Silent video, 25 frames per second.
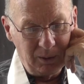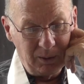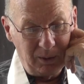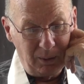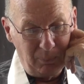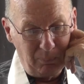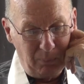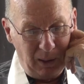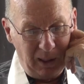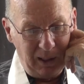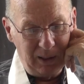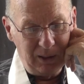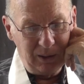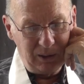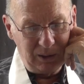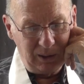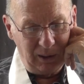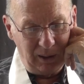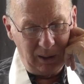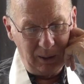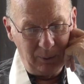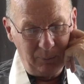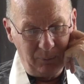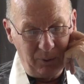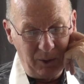The man's
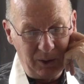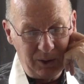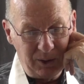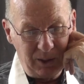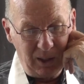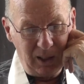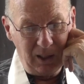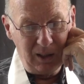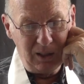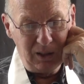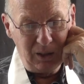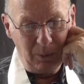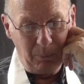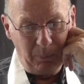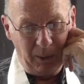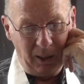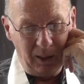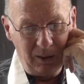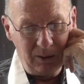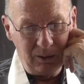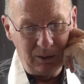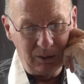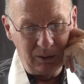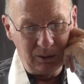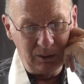life is
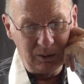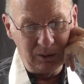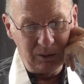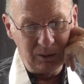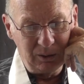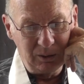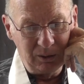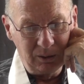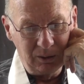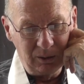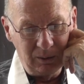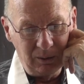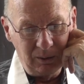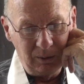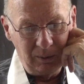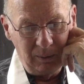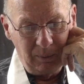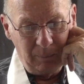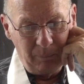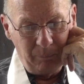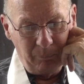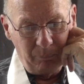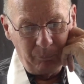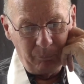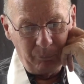independent,
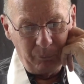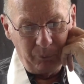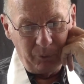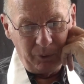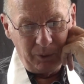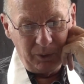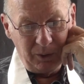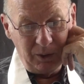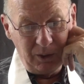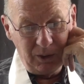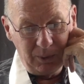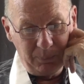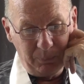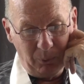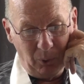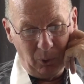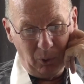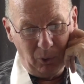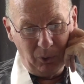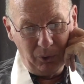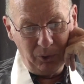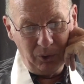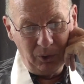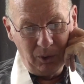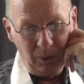he is
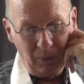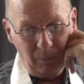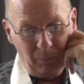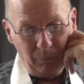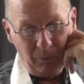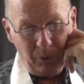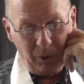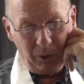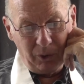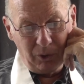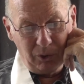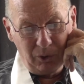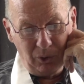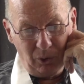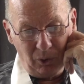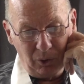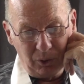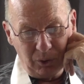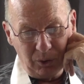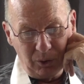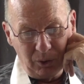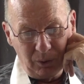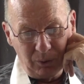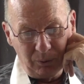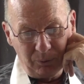born
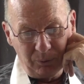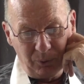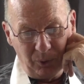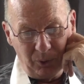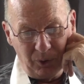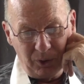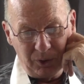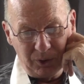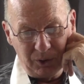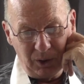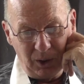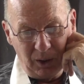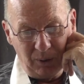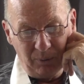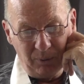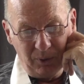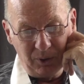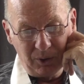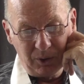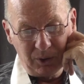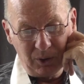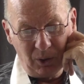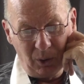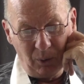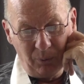not for the
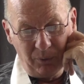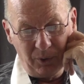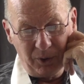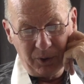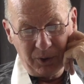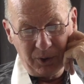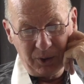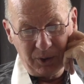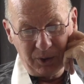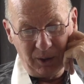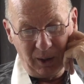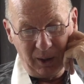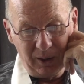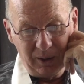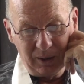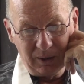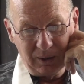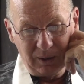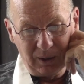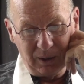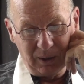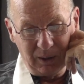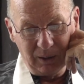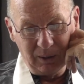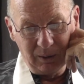service of the
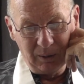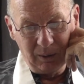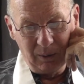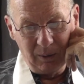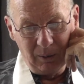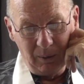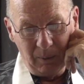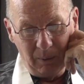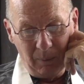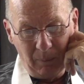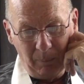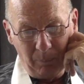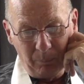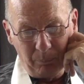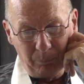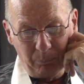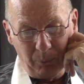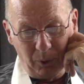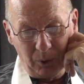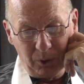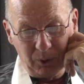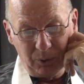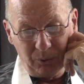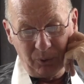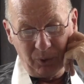society,
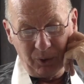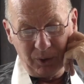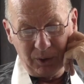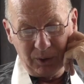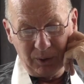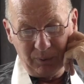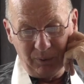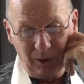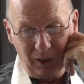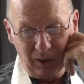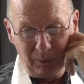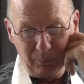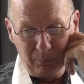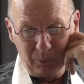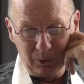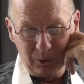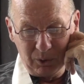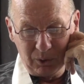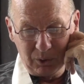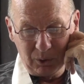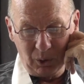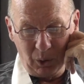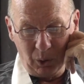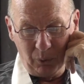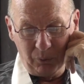but for the
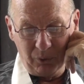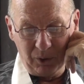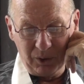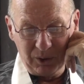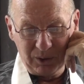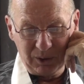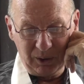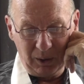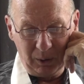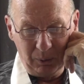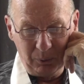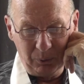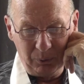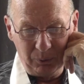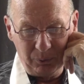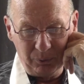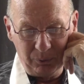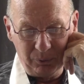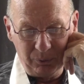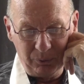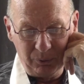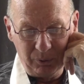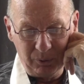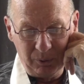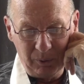development of his
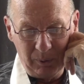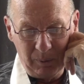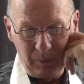self.